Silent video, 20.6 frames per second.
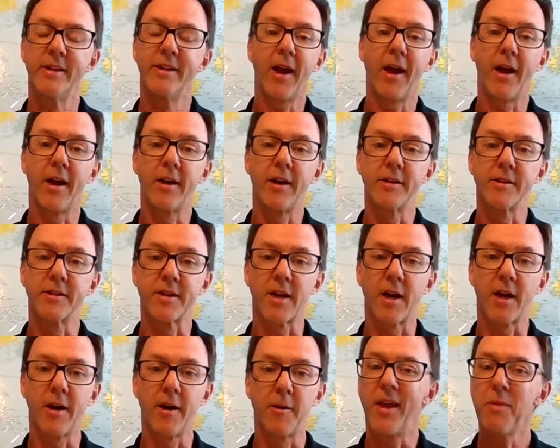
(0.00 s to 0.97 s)
and
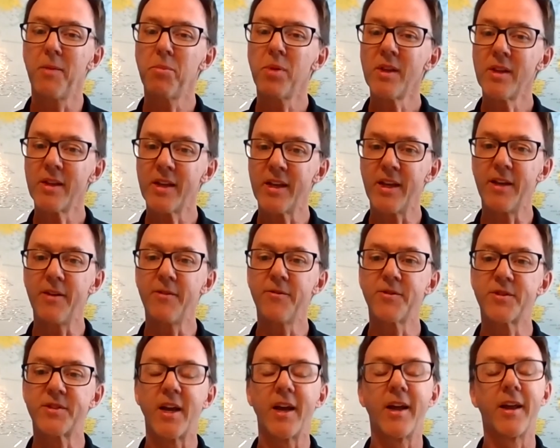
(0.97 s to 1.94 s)
they
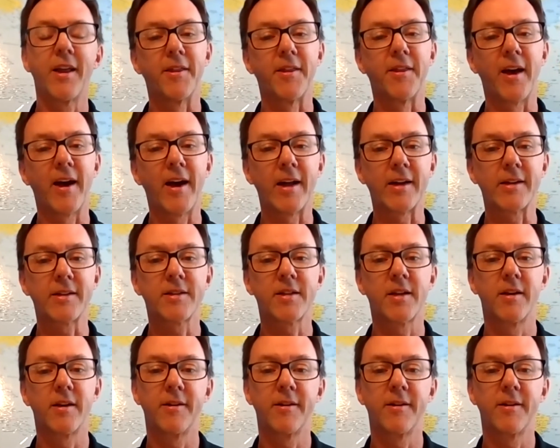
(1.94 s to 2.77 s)
believed that